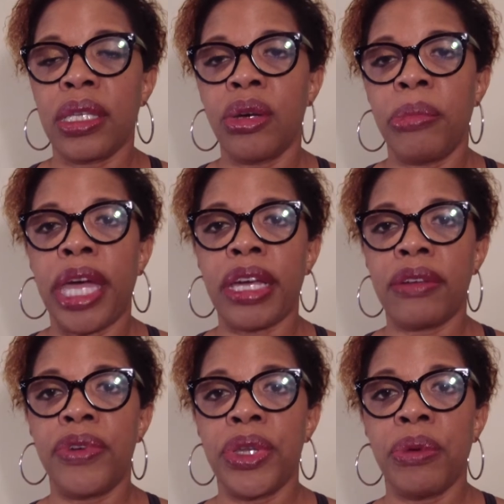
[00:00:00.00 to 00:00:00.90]
go back
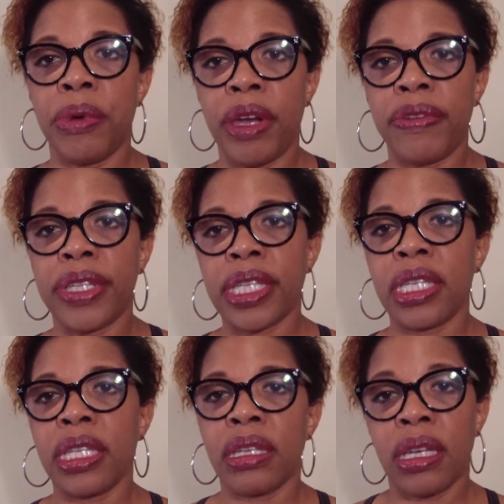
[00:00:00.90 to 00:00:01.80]
for your reference,
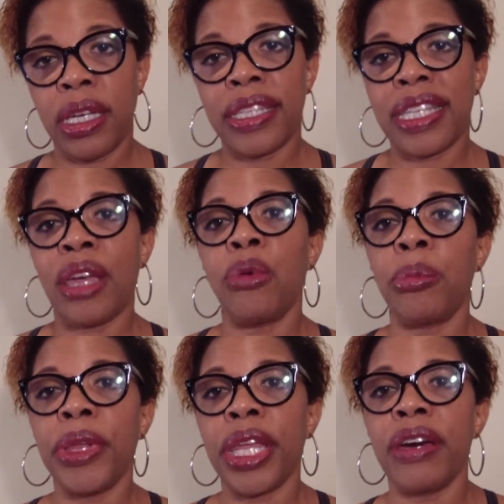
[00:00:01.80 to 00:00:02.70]
because they will
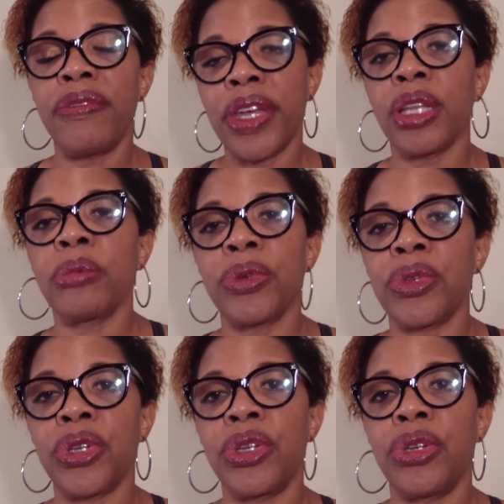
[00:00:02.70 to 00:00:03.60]
be available
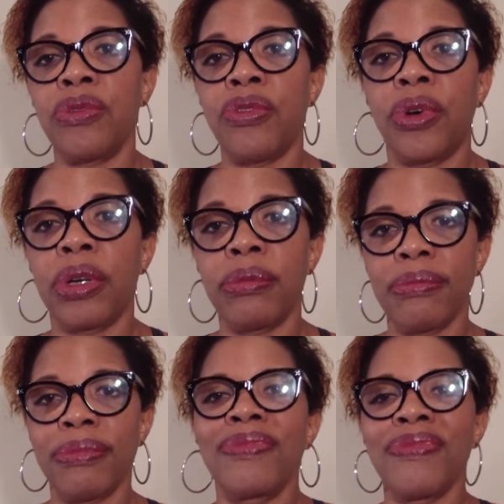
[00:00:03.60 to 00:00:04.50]
to you for
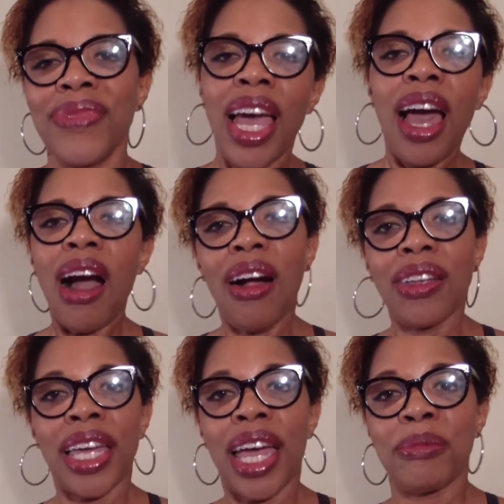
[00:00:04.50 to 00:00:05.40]
all
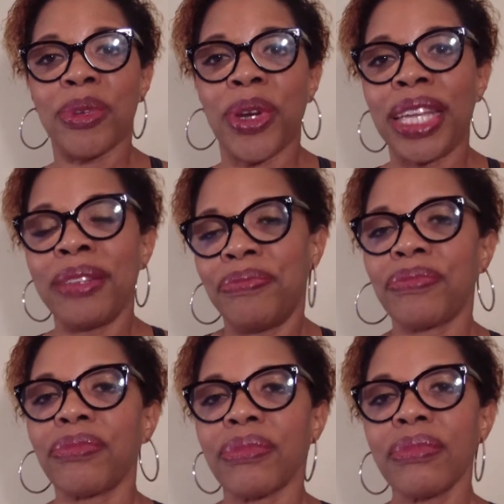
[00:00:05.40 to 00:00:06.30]
times, right?
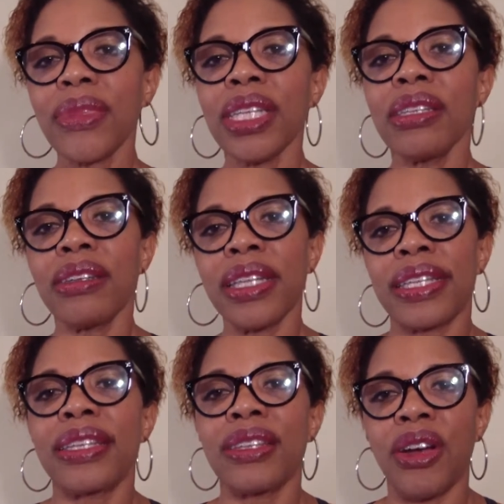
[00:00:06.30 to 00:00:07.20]
So let's
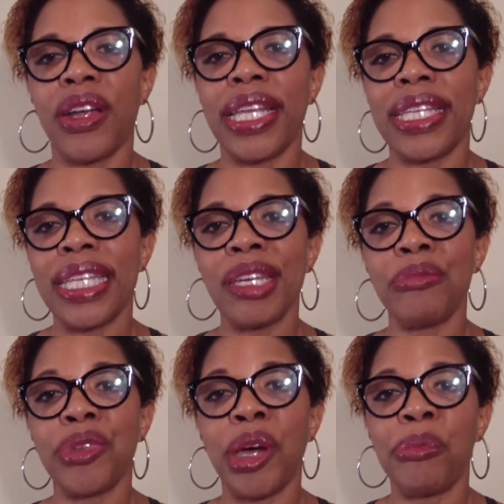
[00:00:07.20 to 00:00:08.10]
get started.
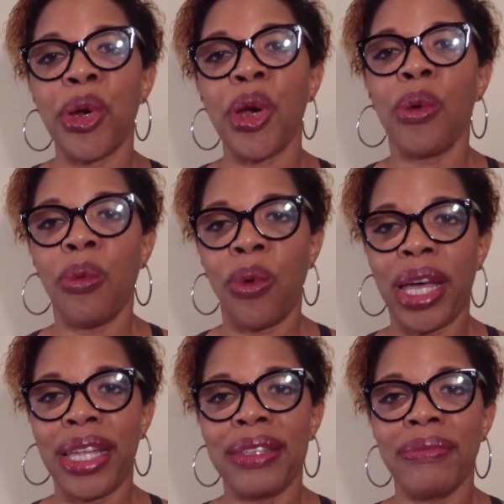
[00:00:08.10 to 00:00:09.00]
Tip number
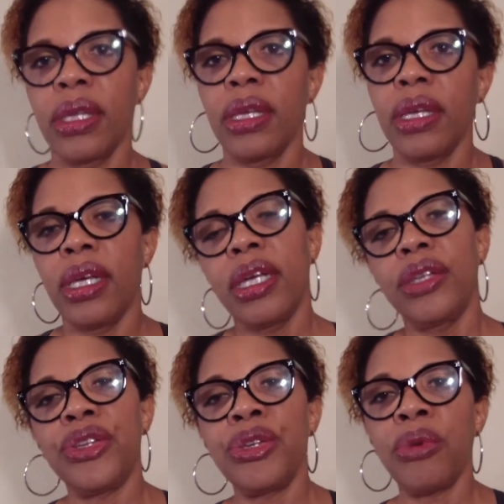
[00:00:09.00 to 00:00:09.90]
1.
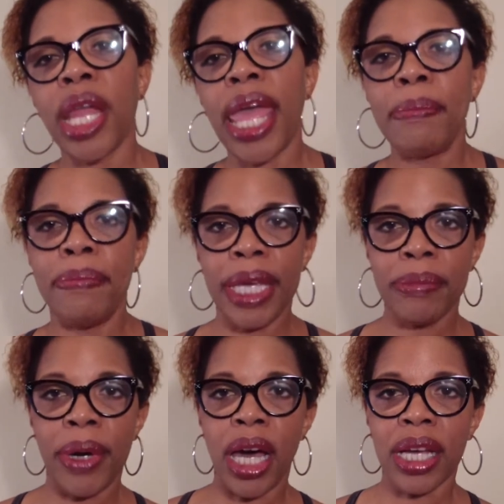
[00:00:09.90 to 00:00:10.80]
Do you want a big
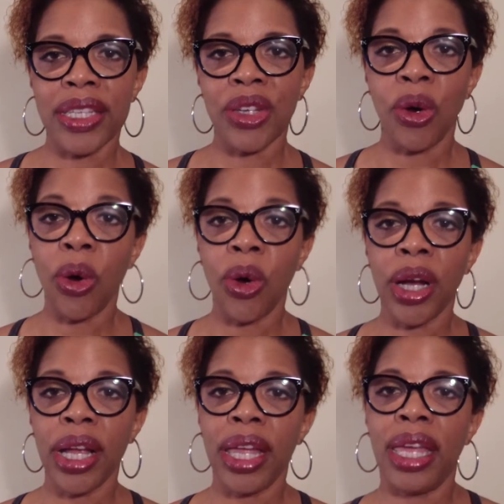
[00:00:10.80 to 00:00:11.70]
box
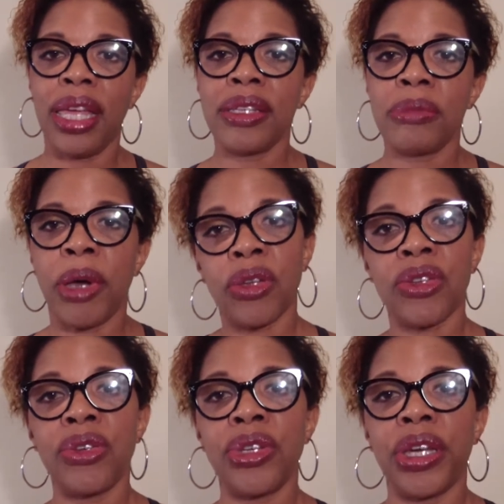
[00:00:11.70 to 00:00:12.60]
or a small
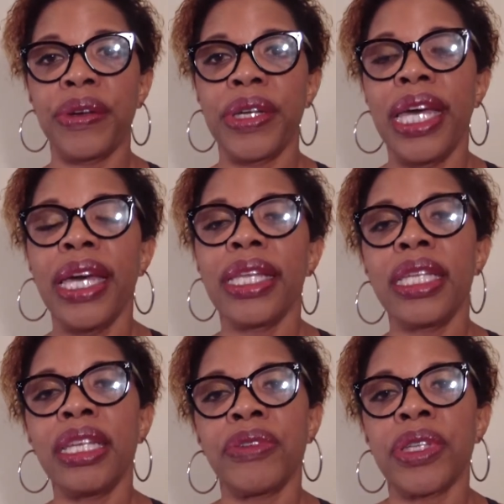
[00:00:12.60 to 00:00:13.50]
studio? The
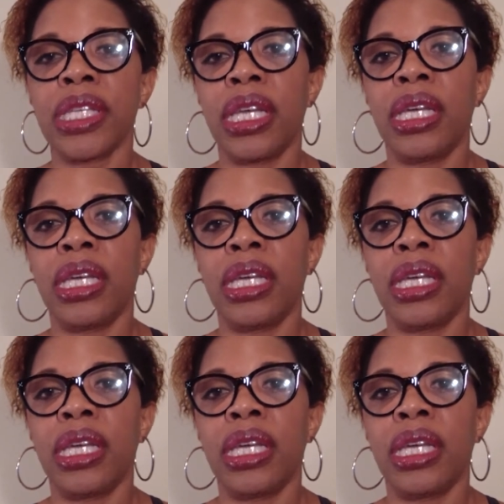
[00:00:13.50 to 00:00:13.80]
difference